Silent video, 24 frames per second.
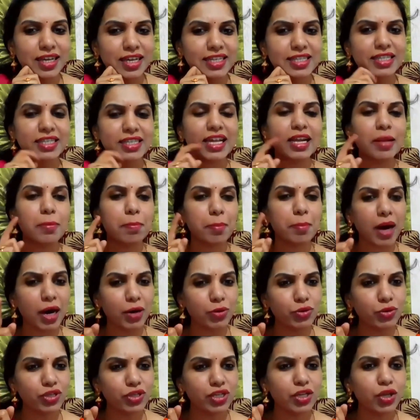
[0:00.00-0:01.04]
Isn't that a
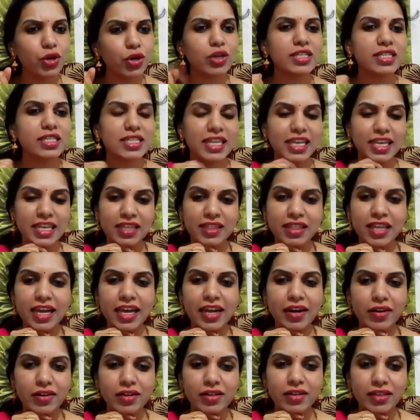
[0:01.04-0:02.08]
mountain you are seeing
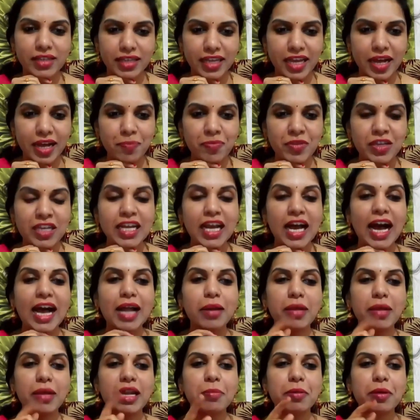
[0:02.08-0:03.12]
there? Yeah.
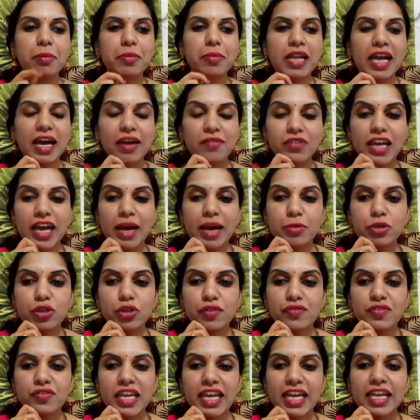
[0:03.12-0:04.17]
And many people have the habit
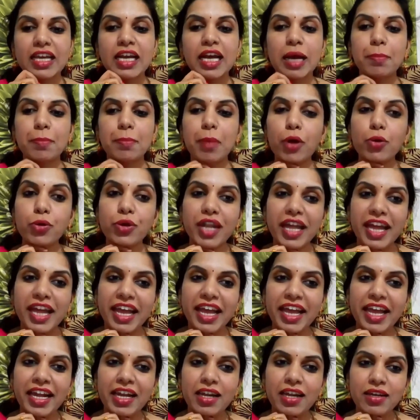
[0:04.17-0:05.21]
of saying
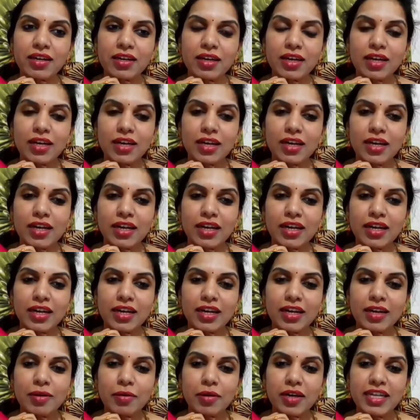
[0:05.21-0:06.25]
mountain.
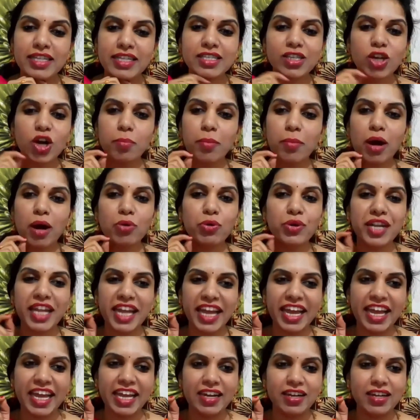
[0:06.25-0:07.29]
It's not
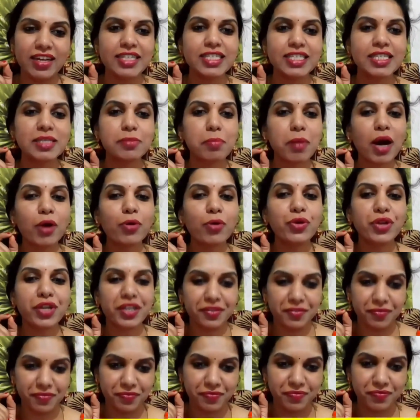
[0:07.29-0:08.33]
mountain, it's
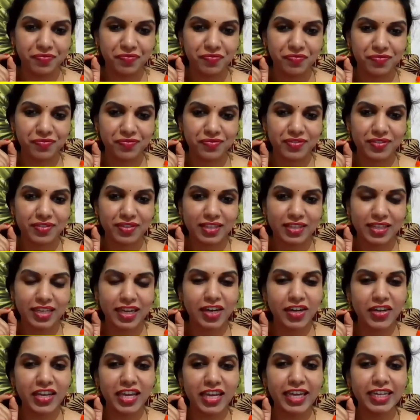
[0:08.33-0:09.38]
mountain.
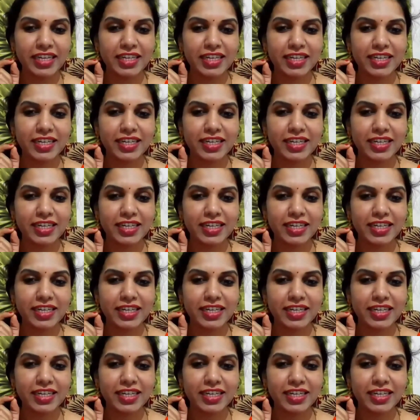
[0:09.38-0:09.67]
Okay.